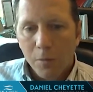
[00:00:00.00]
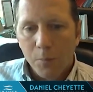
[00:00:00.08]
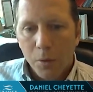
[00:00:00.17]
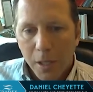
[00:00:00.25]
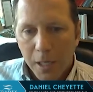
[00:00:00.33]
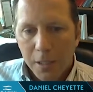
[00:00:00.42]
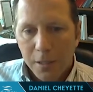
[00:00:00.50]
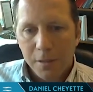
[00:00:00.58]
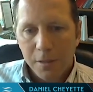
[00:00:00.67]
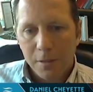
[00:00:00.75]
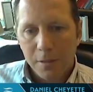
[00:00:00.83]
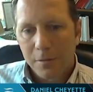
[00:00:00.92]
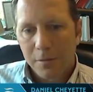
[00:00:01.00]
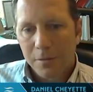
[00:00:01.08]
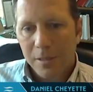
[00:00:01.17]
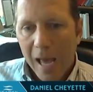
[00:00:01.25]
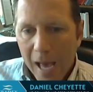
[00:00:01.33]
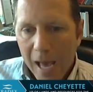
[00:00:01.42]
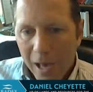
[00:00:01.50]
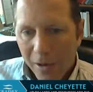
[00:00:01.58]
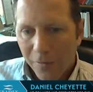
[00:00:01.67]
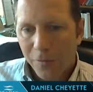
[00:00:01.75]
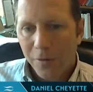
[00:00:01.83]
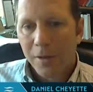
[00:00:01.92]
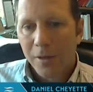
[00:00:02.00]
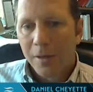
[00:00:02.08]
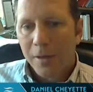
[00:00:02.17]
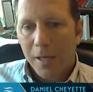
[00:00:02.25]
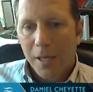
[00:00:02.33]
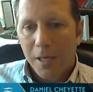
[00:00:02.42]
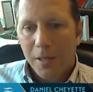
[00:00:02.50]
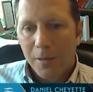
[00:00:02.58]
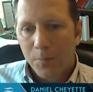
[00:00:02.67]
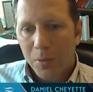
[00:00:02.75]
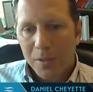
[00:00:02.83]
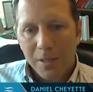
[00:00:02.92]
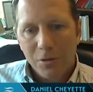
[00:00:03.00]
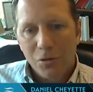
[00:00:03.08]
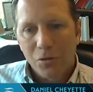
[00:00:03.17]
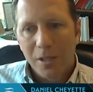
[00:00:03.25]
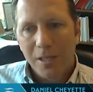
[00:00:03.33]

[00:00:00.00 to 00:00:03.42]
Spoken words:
place to have a potentially